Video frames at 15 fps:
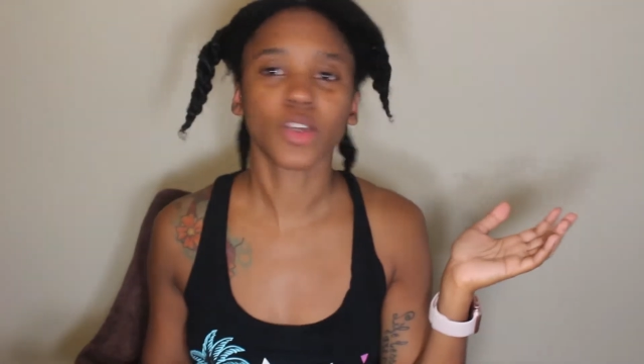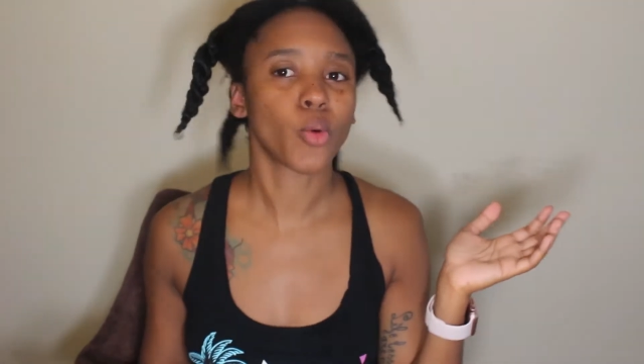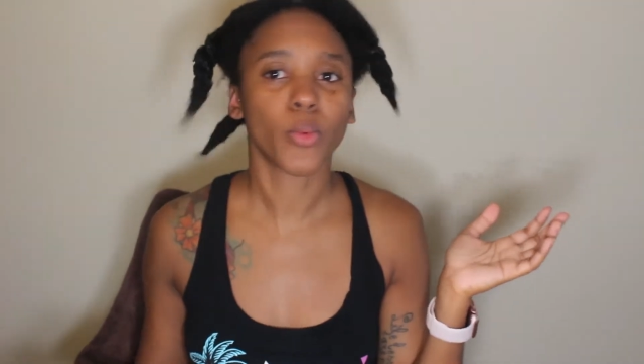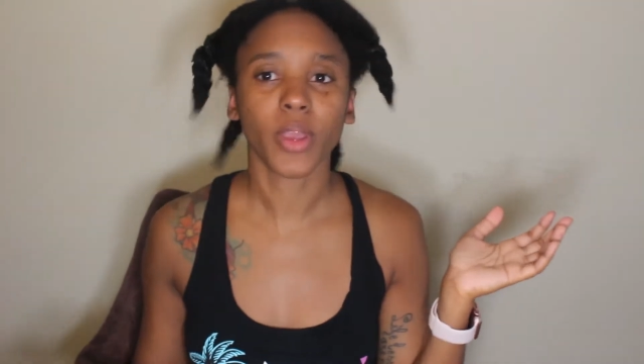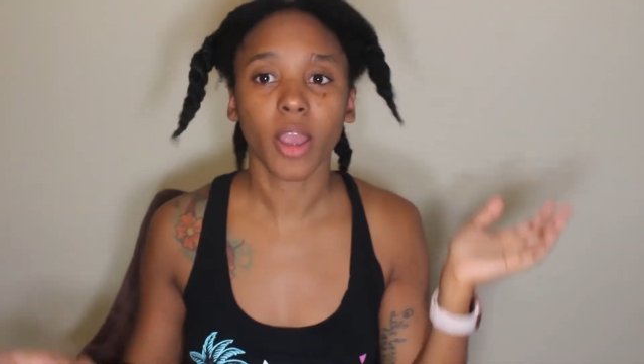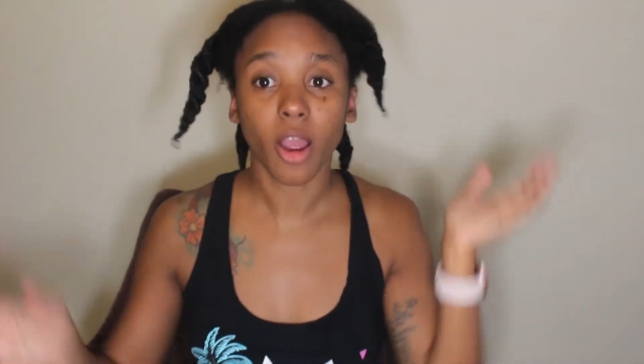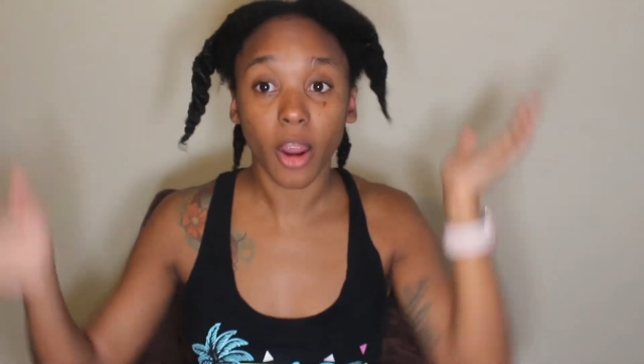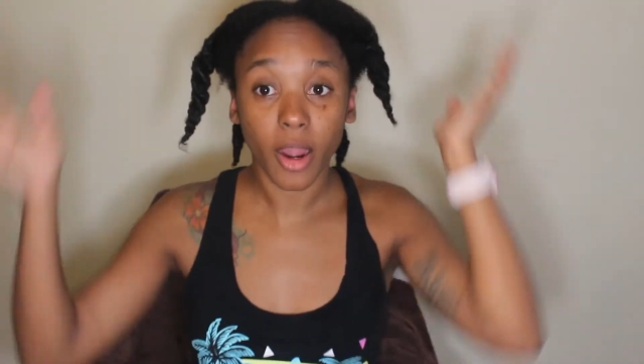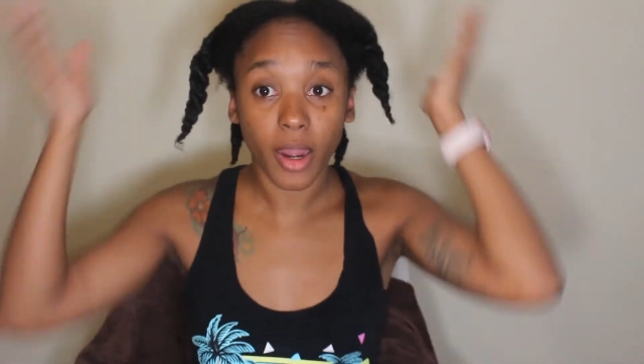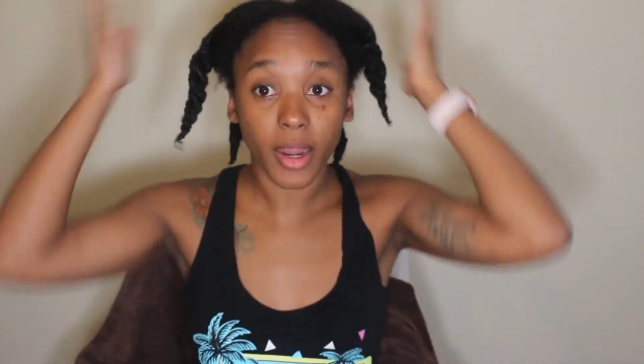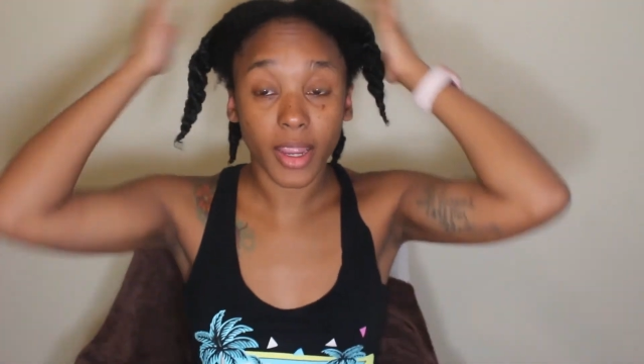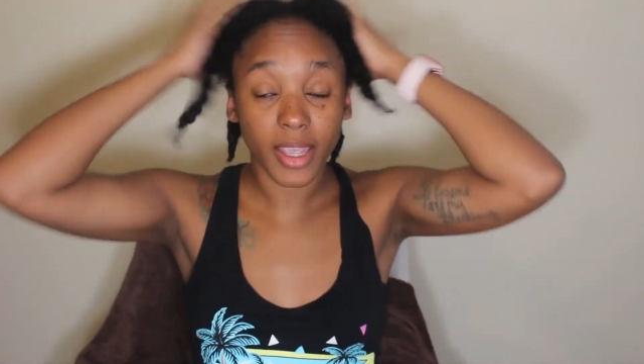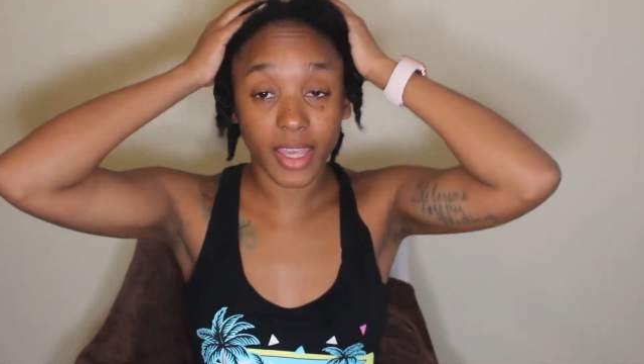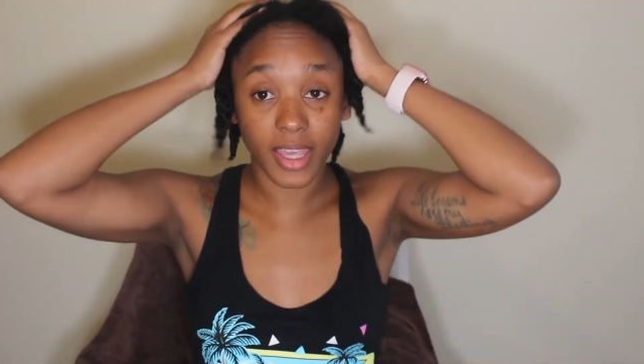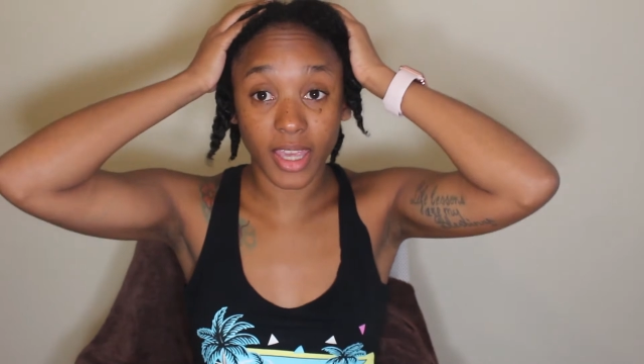so we are
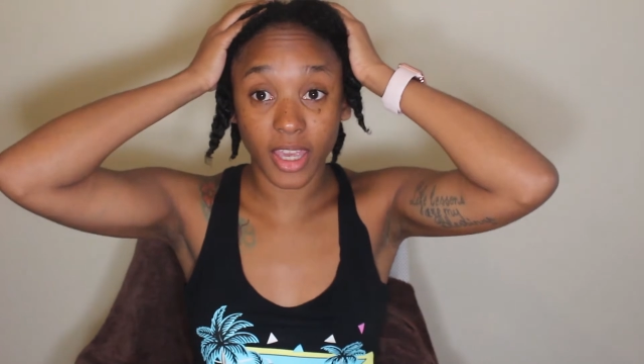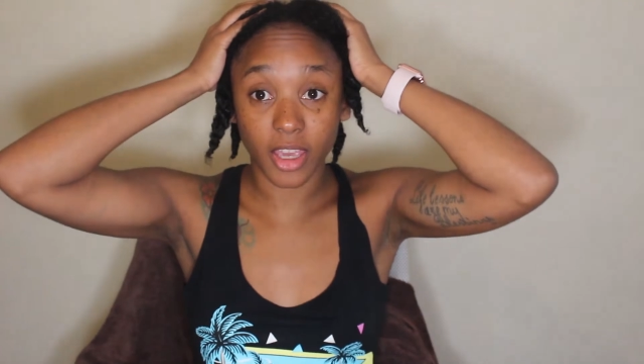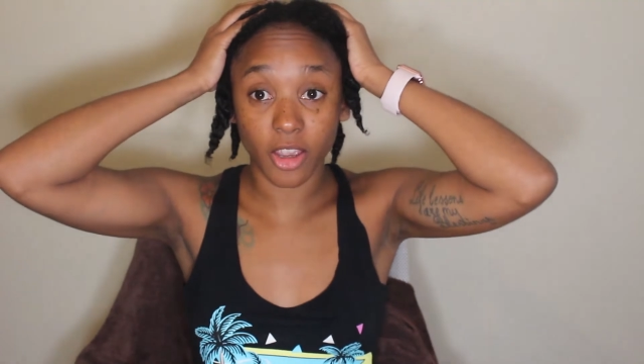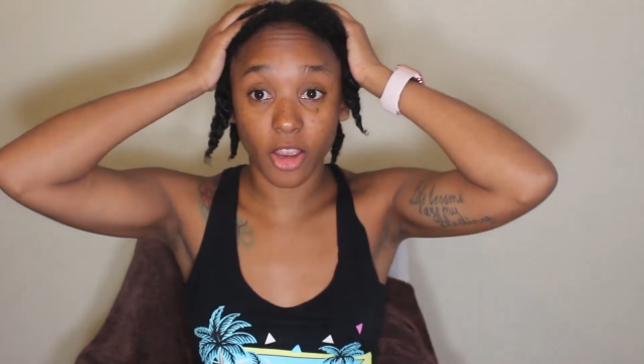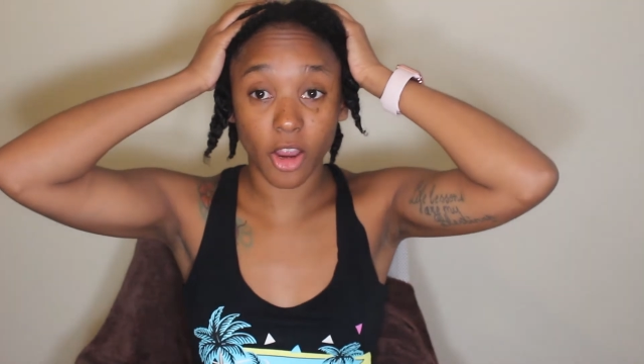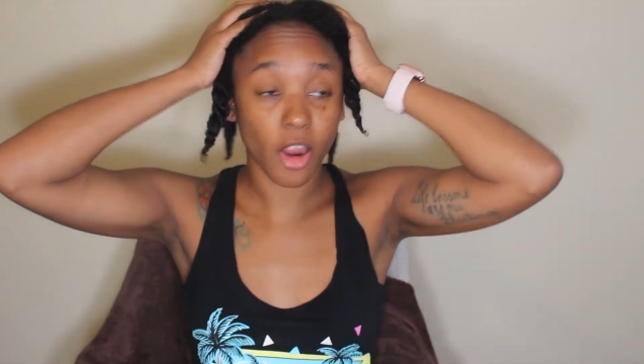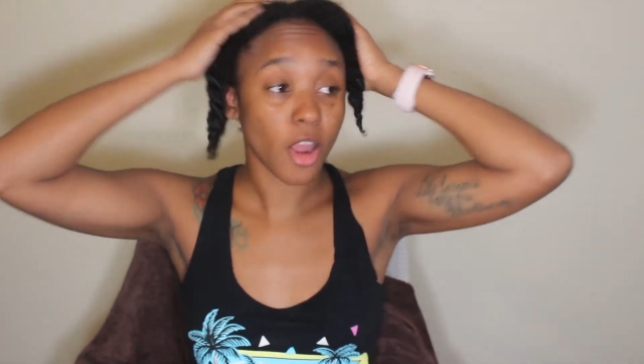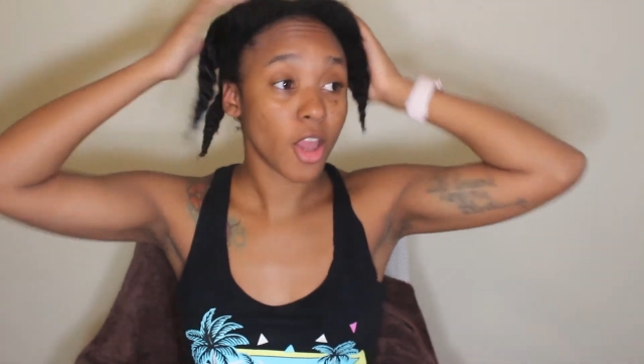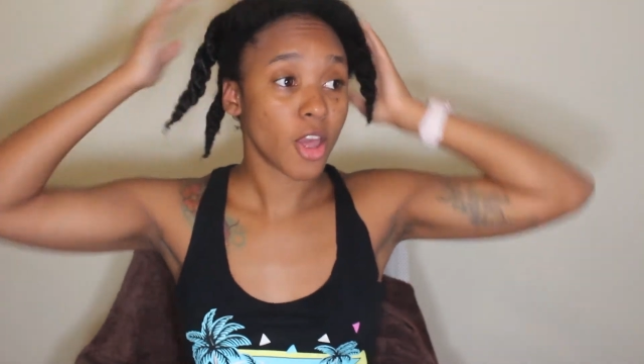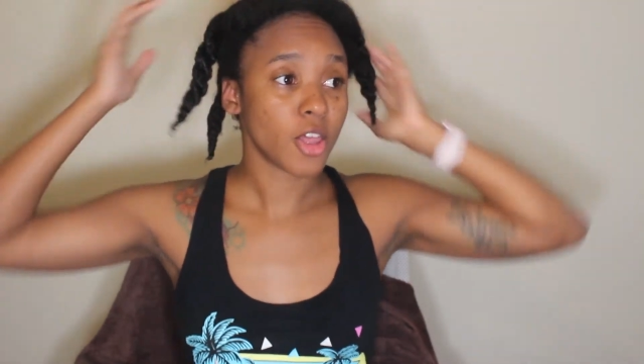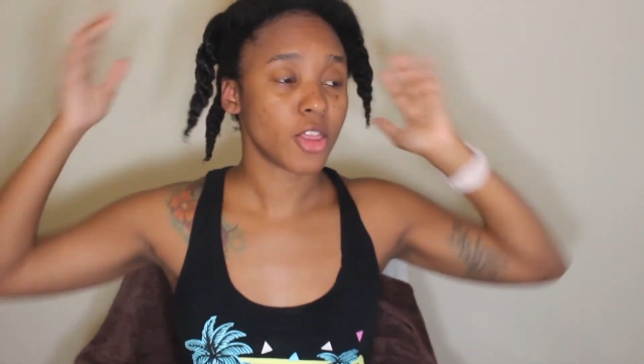here